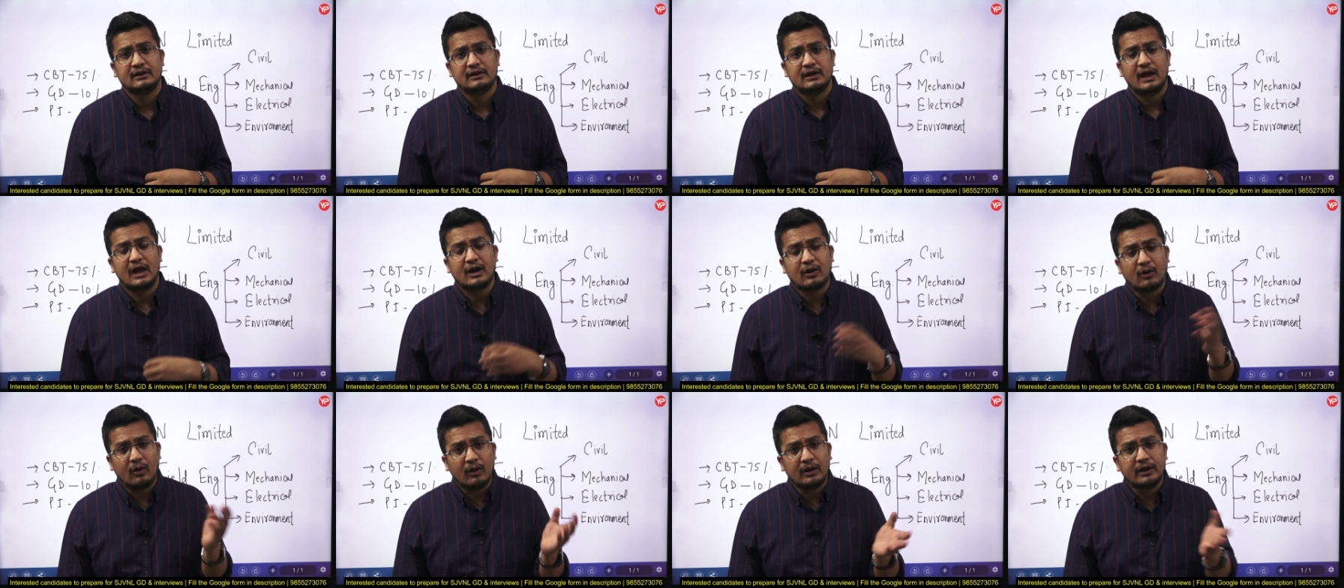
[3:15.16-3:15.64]

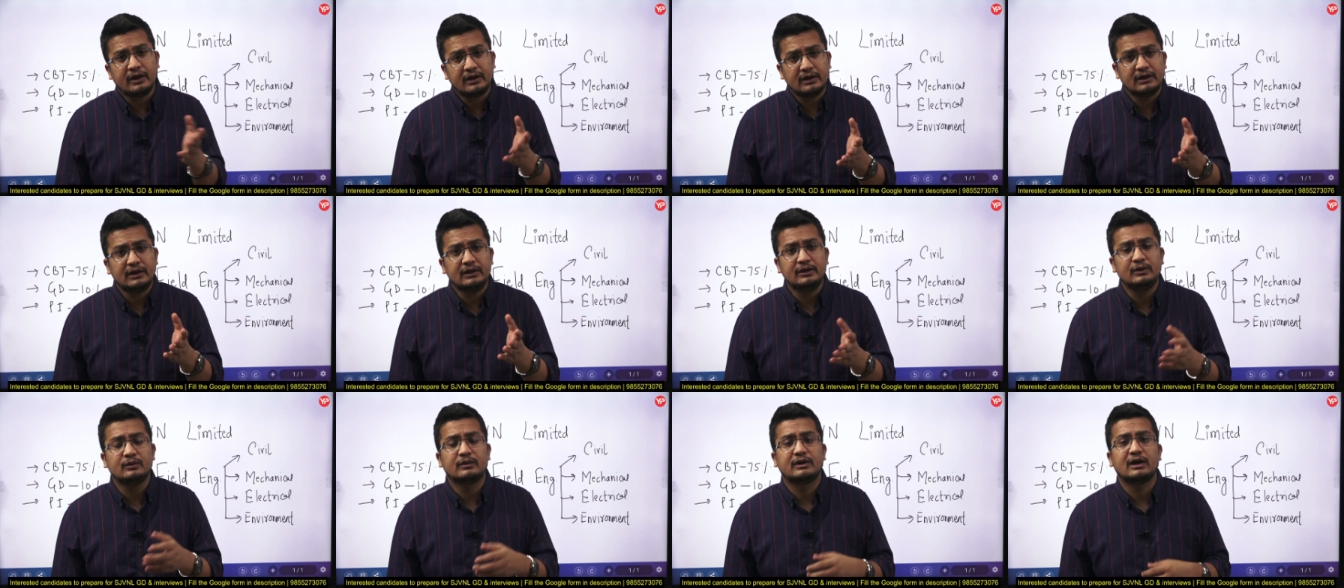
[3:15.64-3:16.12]

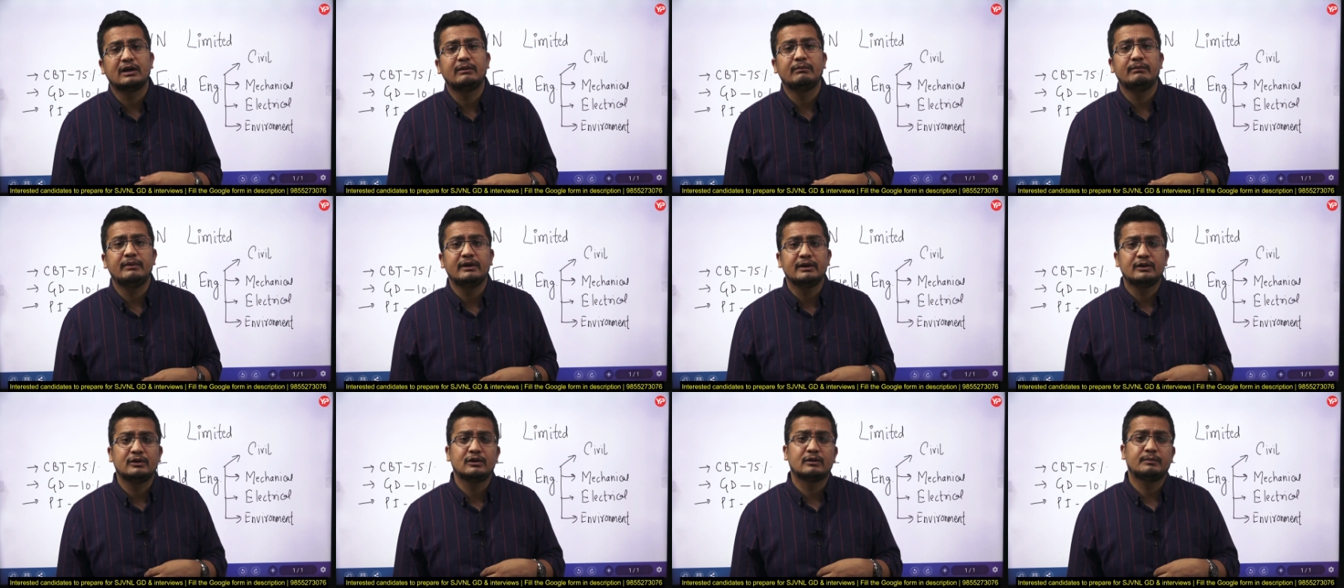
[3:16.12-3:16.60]
Accordingly, you can
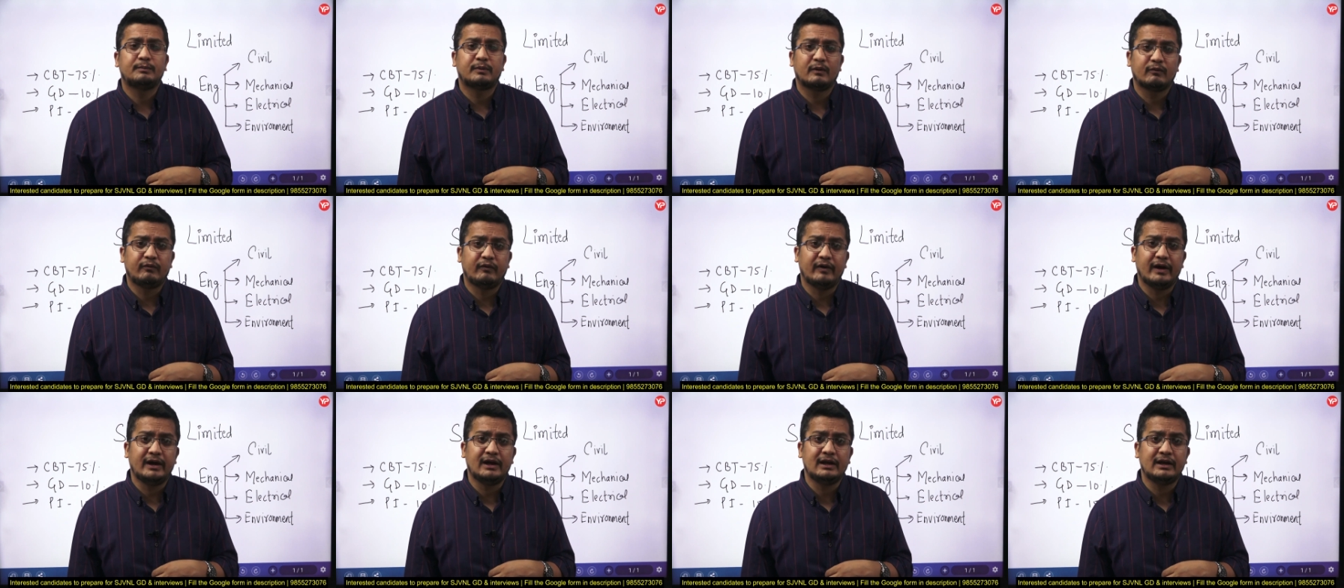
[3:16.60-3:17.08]
make your
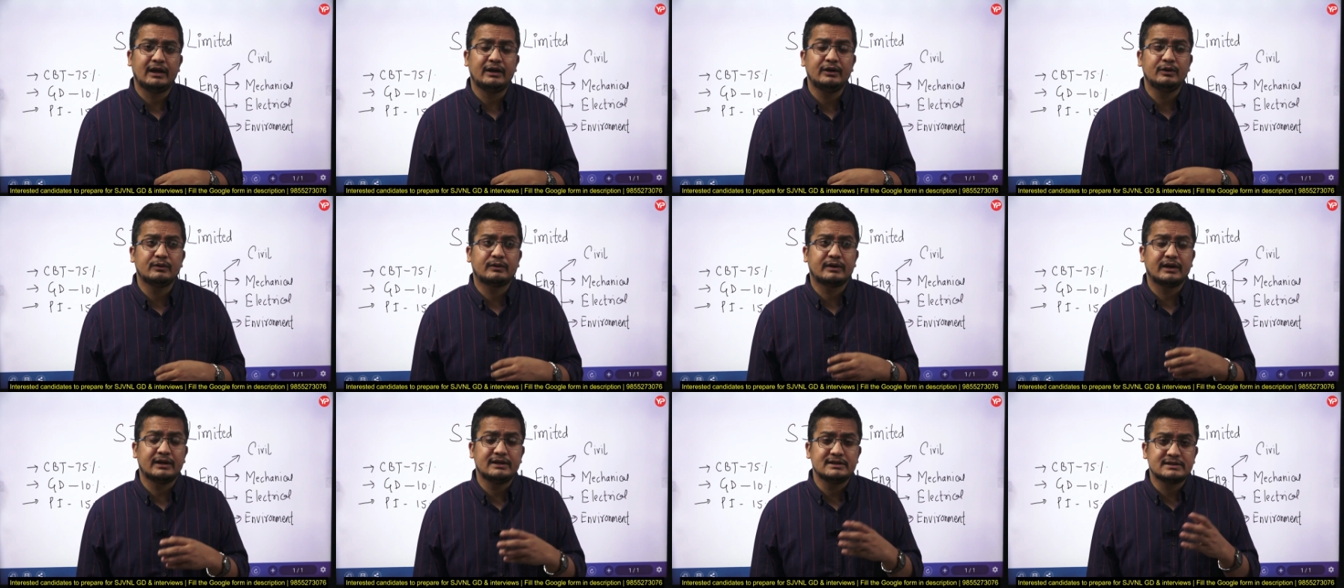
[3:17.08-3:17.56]
profile and
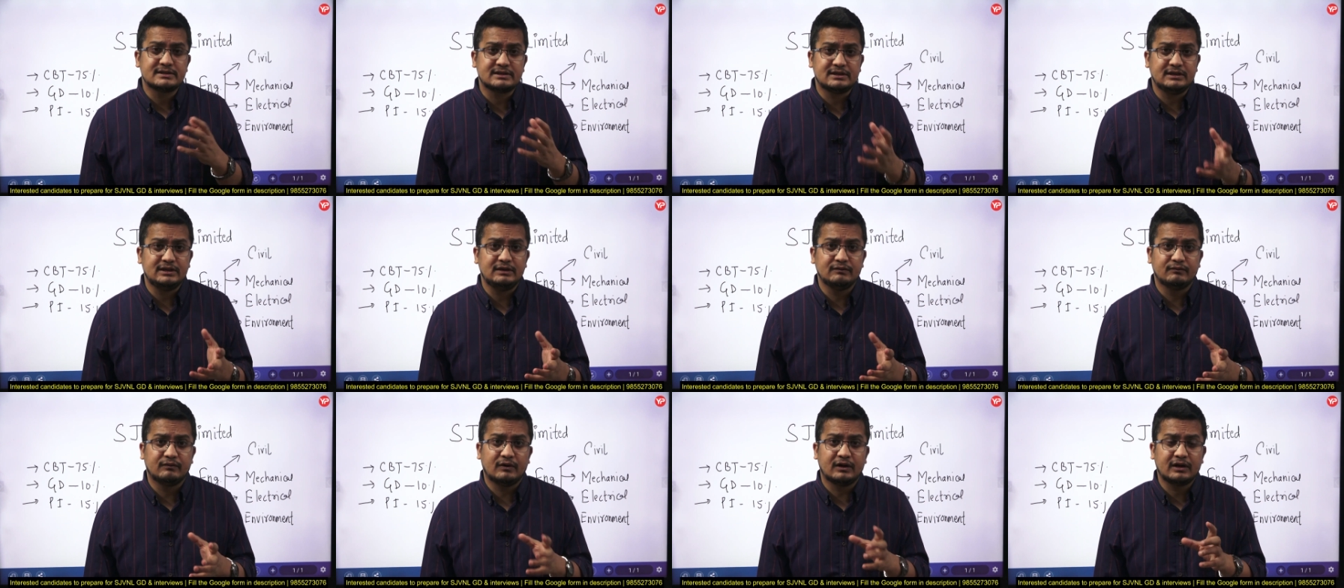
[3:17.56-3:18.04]
you can
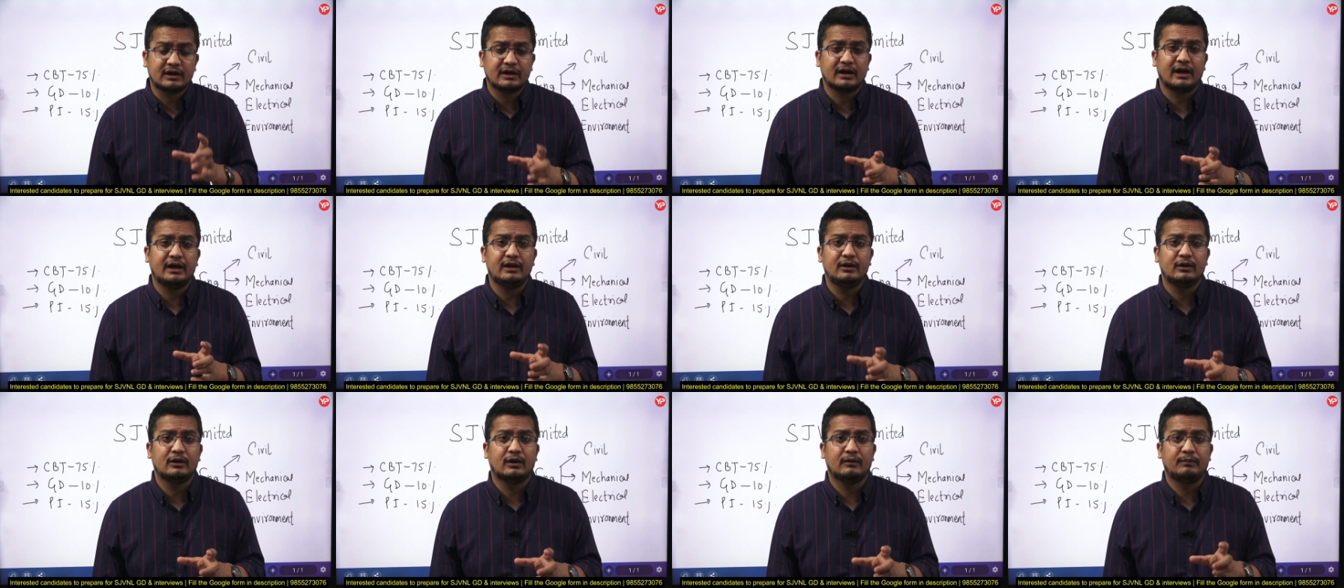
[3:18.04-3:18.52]
see what
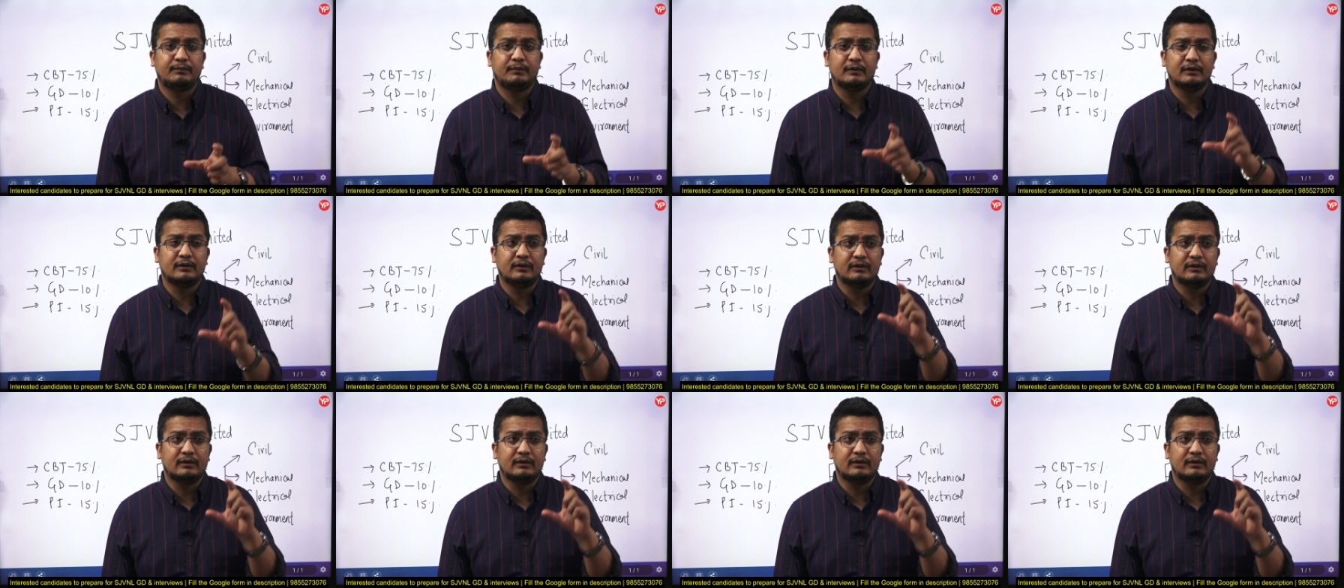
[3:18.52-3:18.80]
kind of,